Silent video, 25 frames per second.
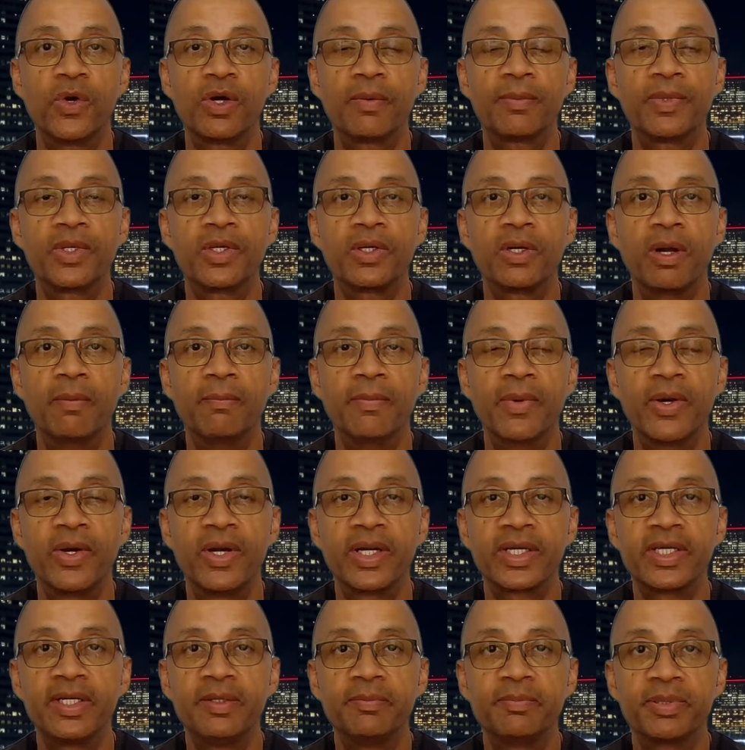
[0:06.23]
Former
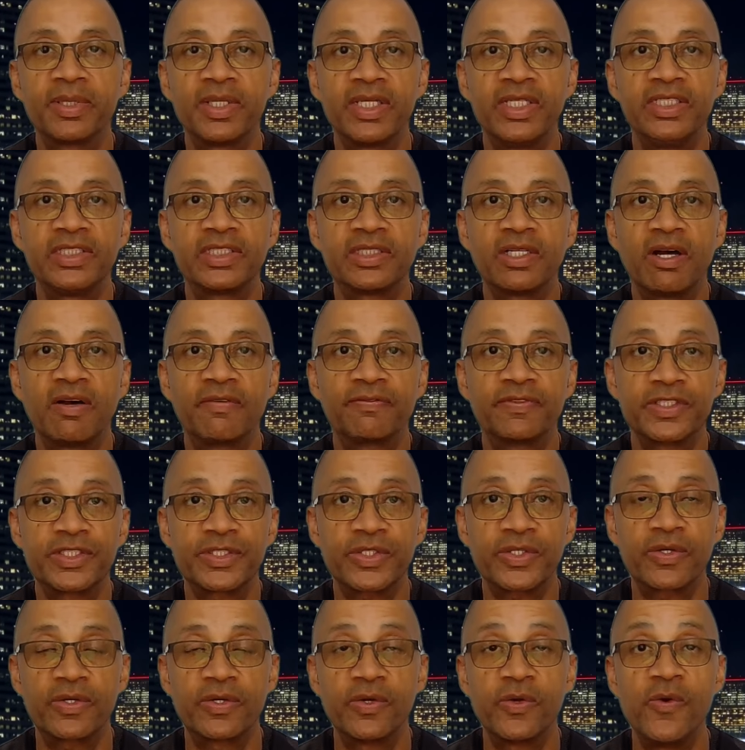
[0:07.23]
American police
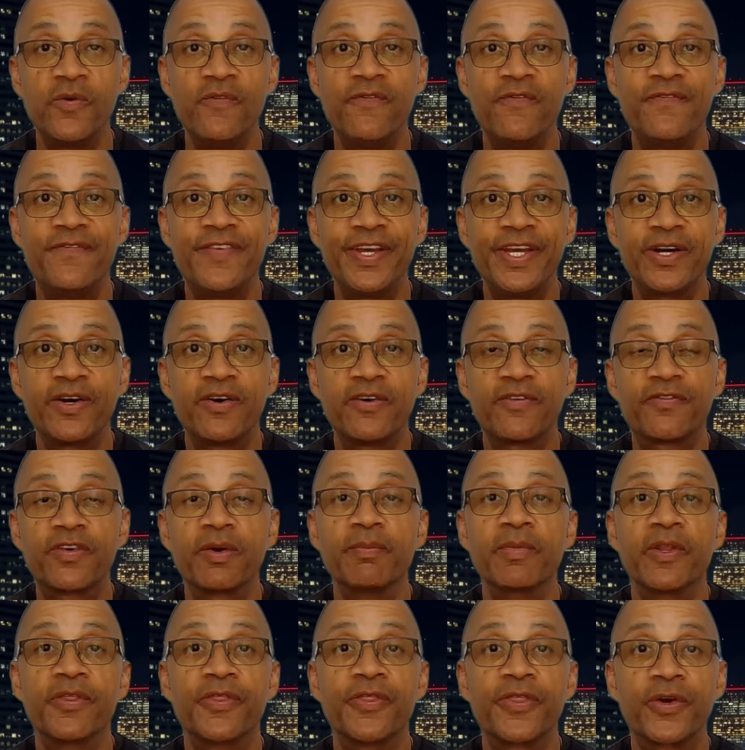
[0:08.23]
officer who fell
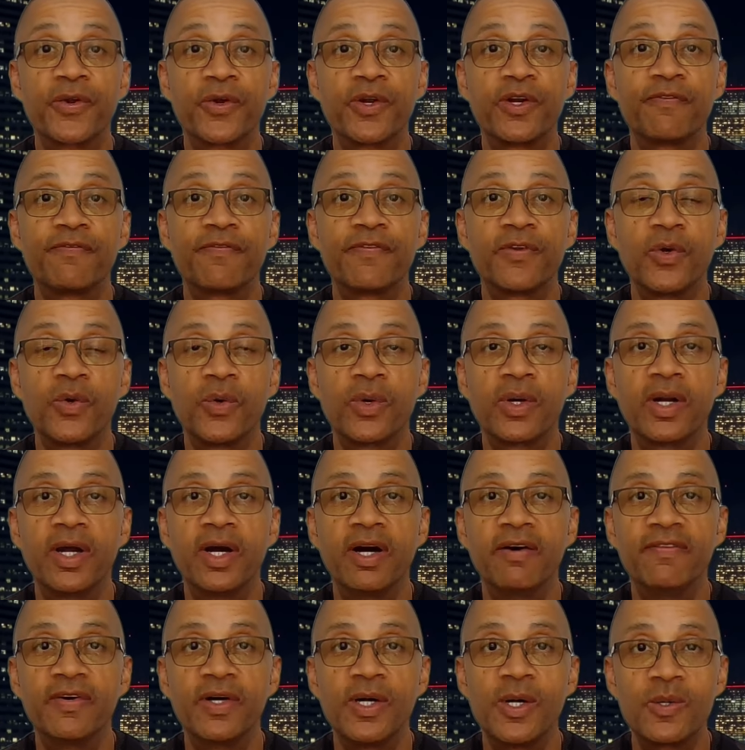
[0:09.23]
from the third floor
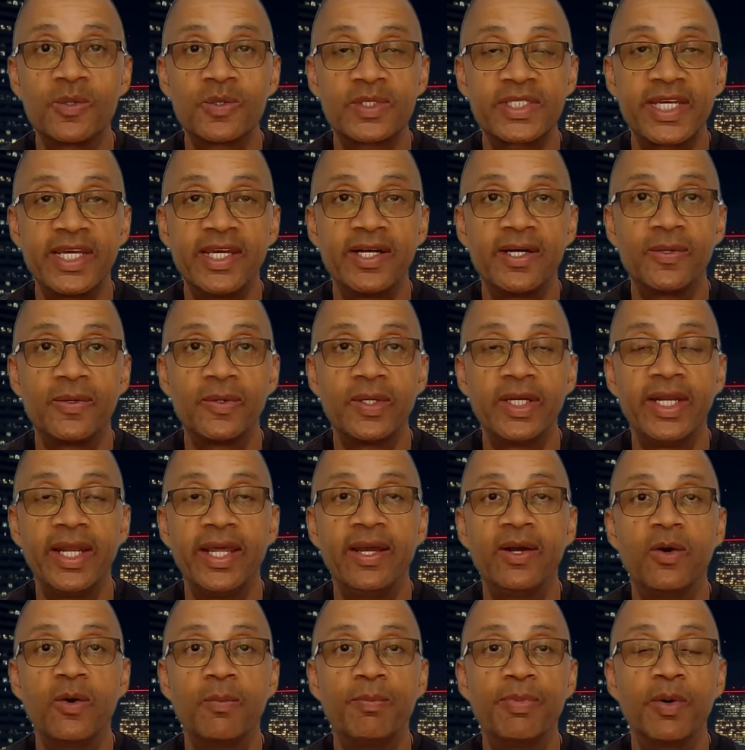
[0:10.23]
of a hotel in
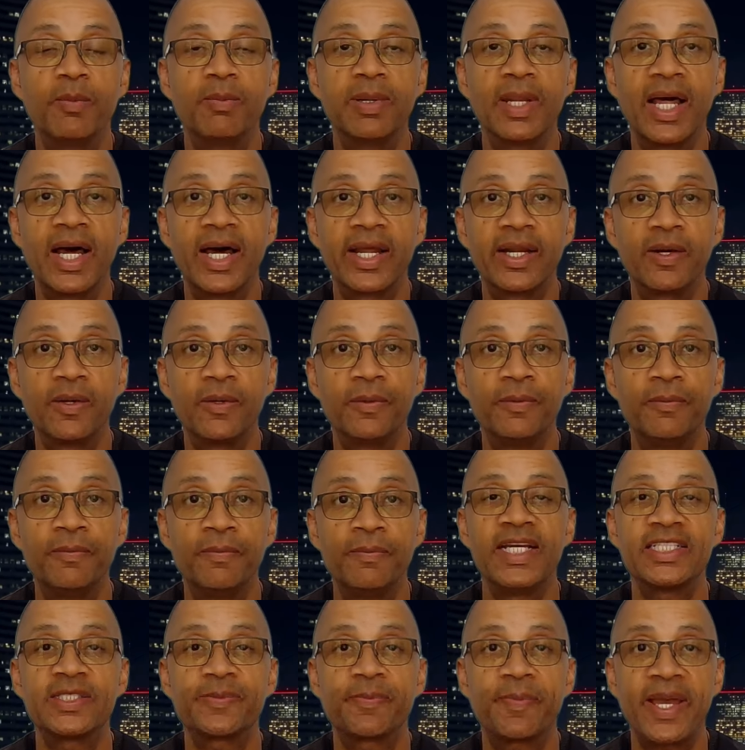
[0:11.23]
El Poblado
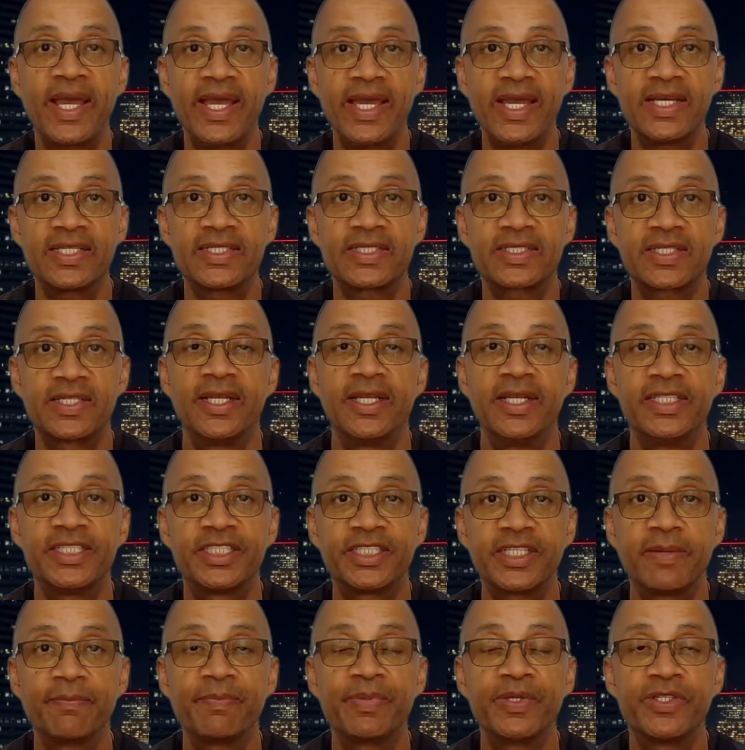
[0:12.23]
has passed. Let's
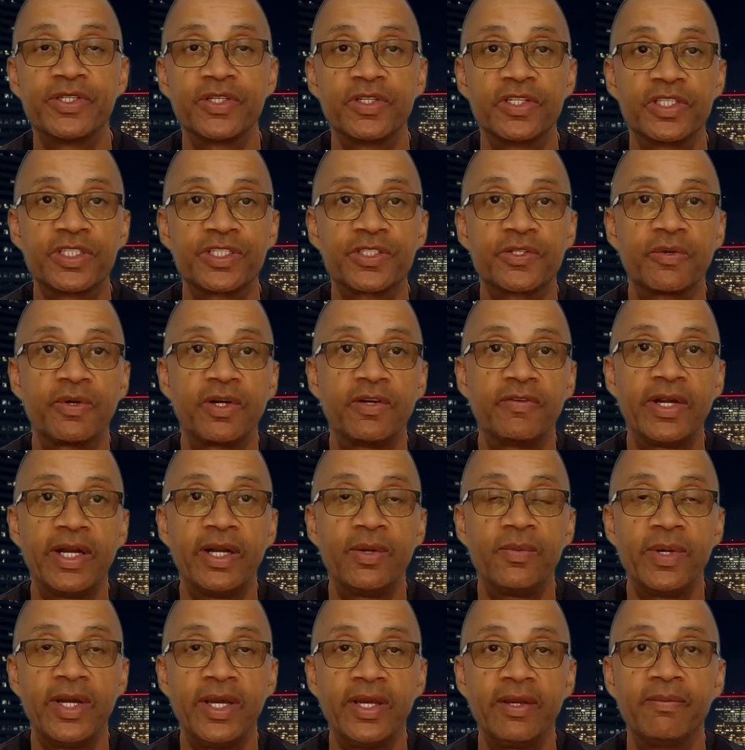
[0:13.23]
jump into the story right
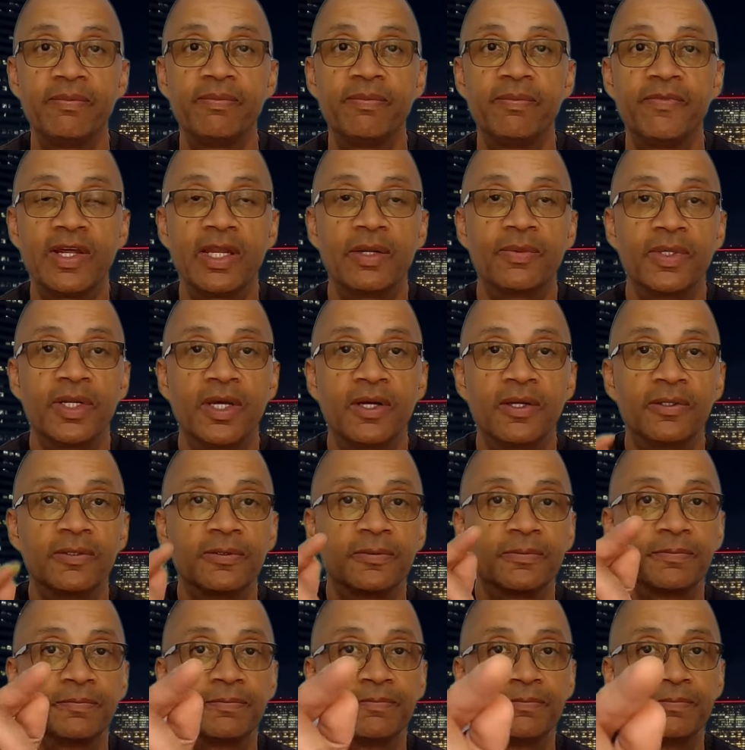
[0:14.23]
away. Follow along.